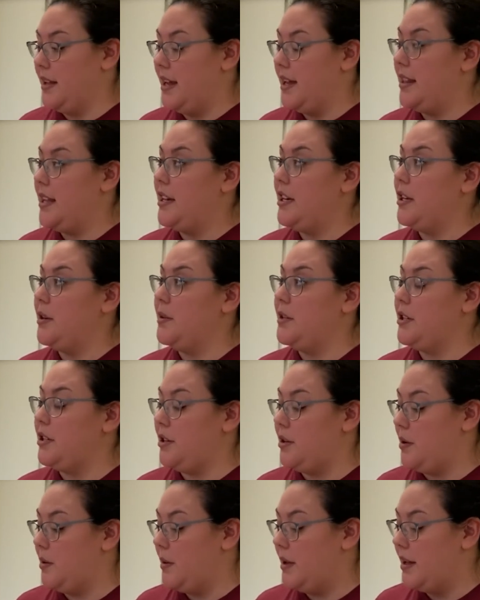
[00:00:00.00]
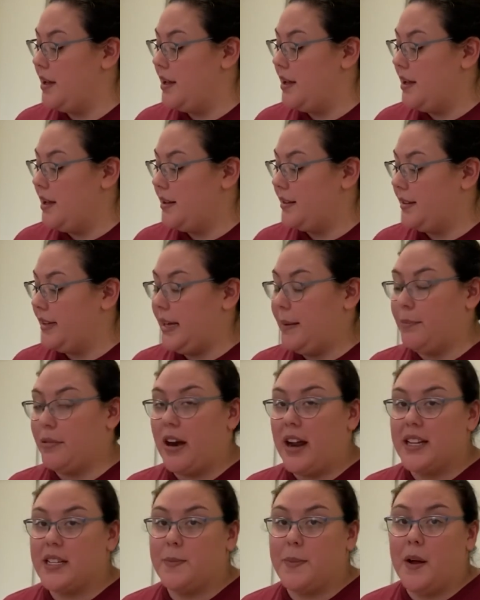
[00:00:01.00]
And then you would do the
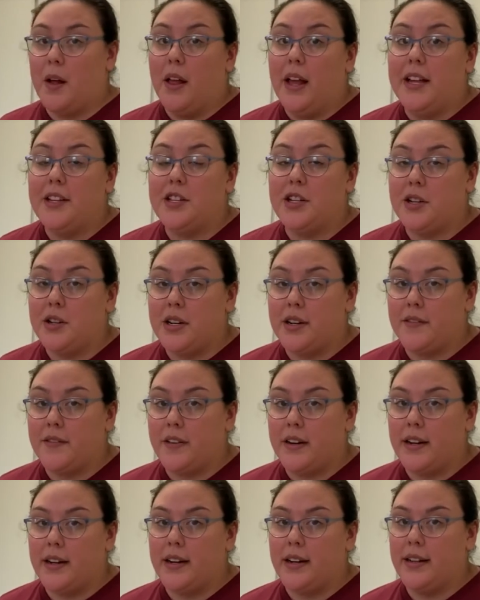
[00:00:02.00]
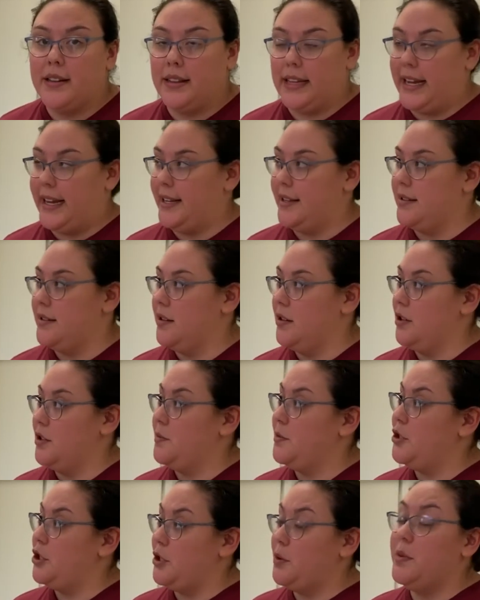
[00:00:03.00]
brass ball at 2 different lengths, or
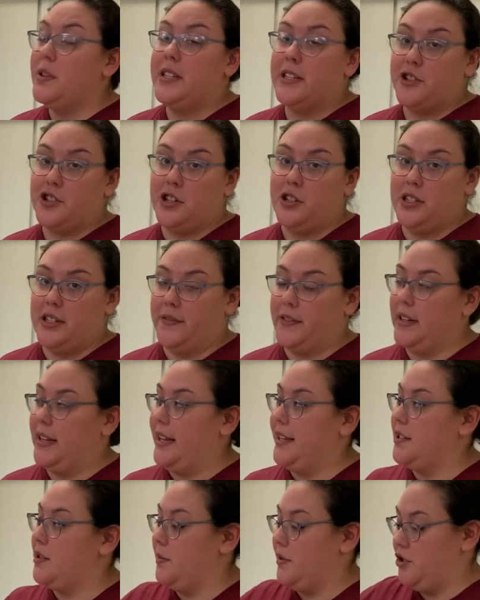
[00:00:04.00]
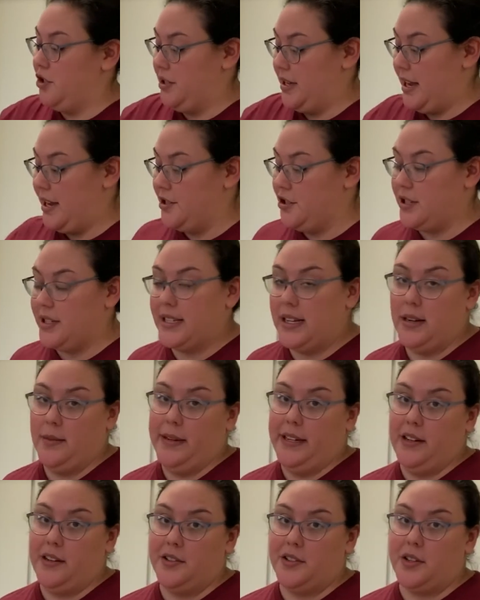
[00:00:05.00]
2 additional different lengths, which is 100
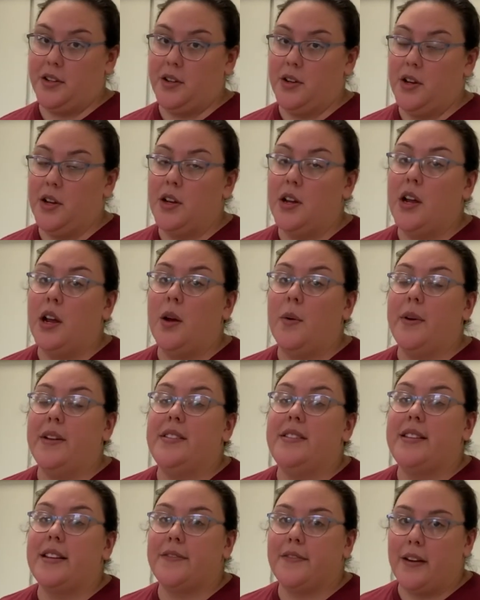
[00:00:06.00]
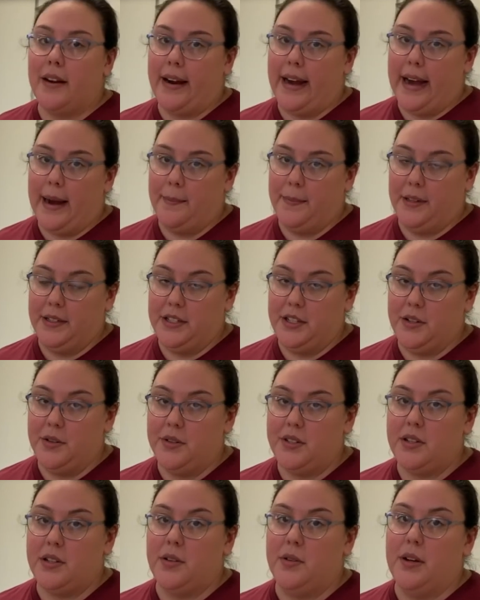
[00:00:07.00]
centimeters, with different
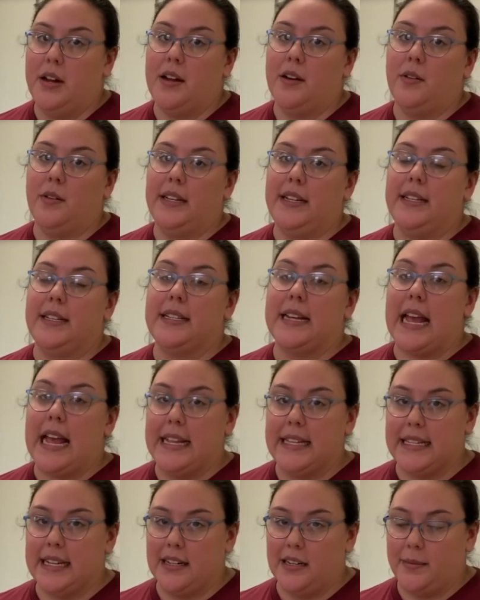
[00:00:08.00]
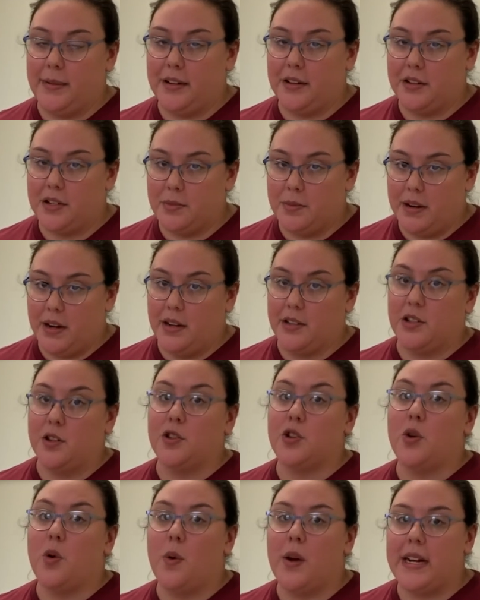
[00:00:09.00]
amplitudes. So not only the 10 centimeters, but also
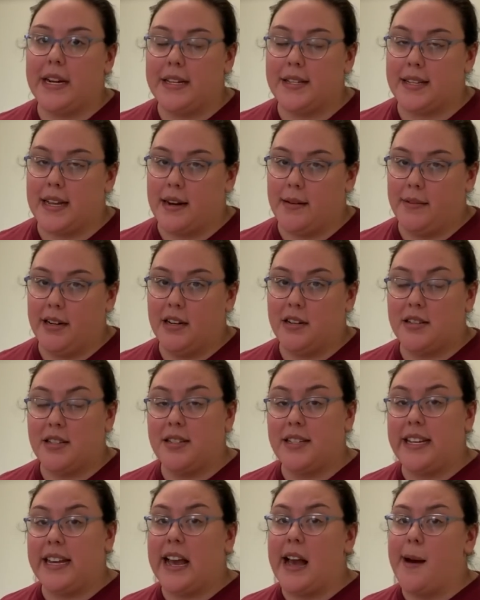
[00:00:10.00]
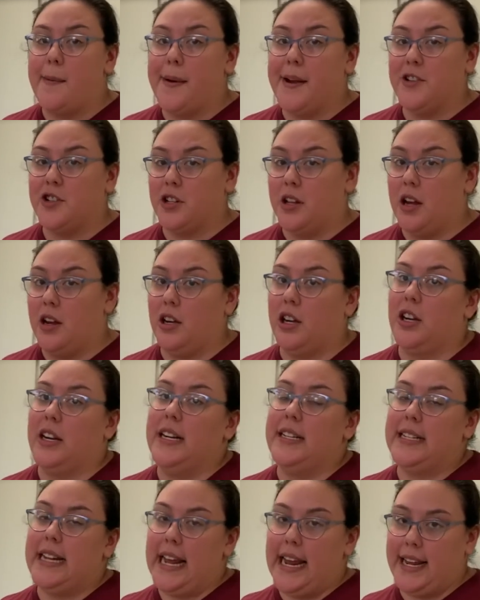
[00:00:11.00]
20 centimeters, and see how much longer
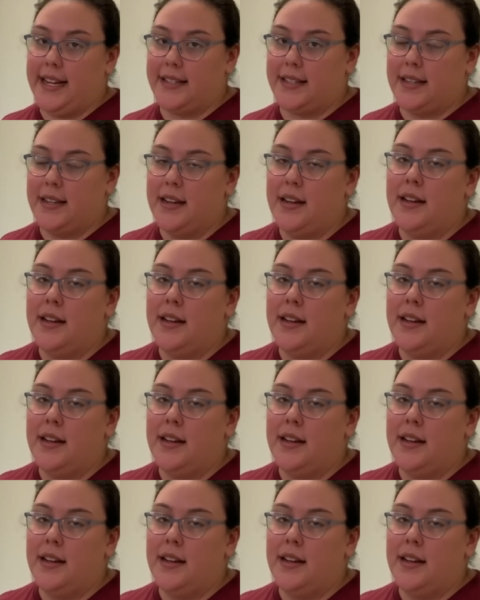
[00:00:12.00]
it takes.